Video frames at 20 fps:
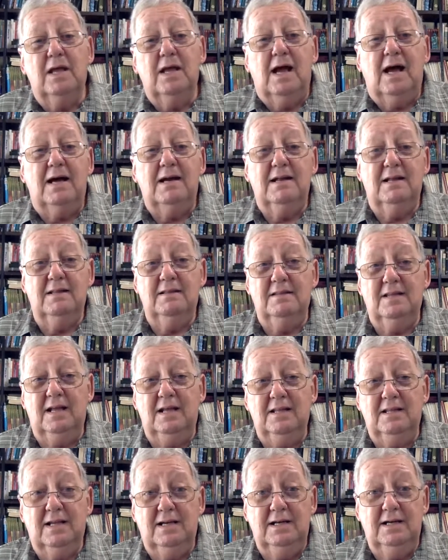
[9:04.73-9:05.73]
I didn't
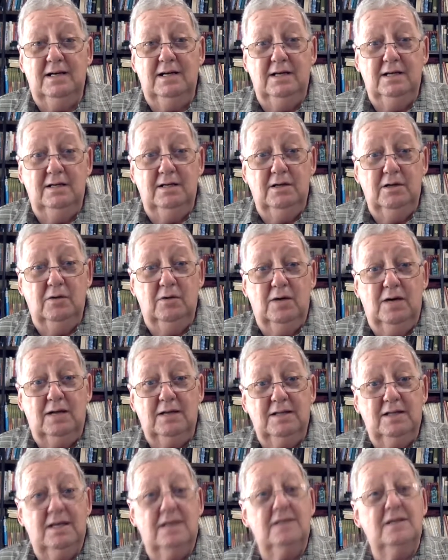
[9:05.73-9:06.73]
think they needed to go
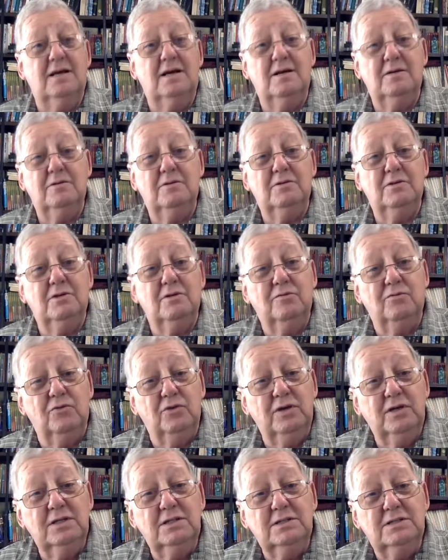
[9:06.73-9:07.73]
out that night with their
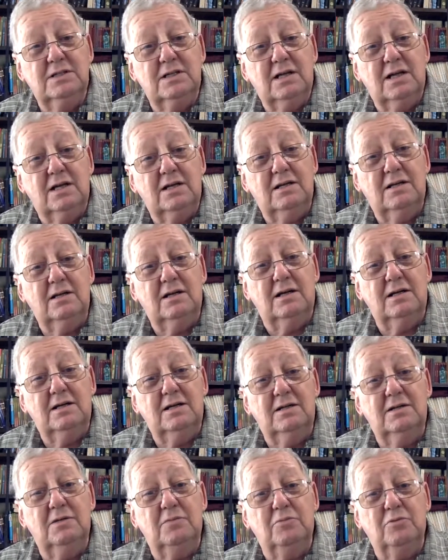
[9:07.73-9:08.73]
friends, and I
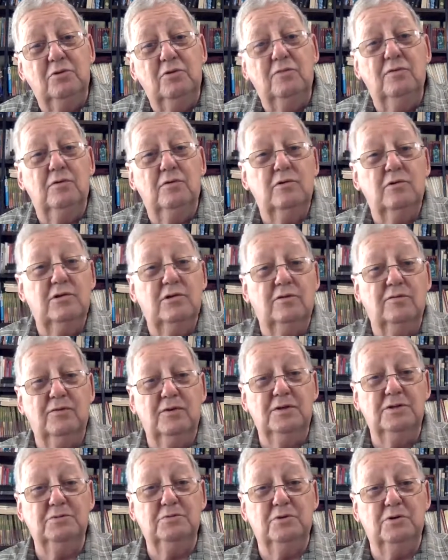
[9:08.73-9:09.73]
didn't approve of where their
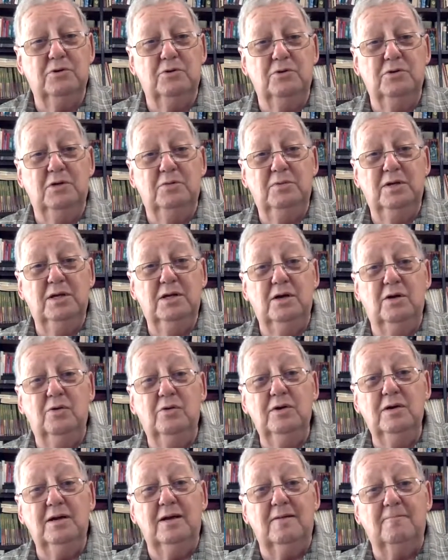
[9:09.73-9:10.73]
friends were going to be
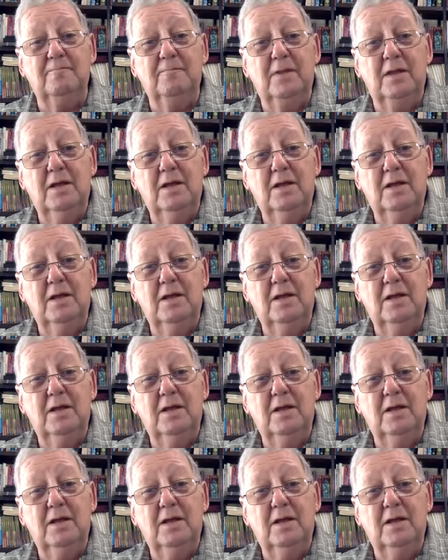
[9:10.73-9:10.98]
going, and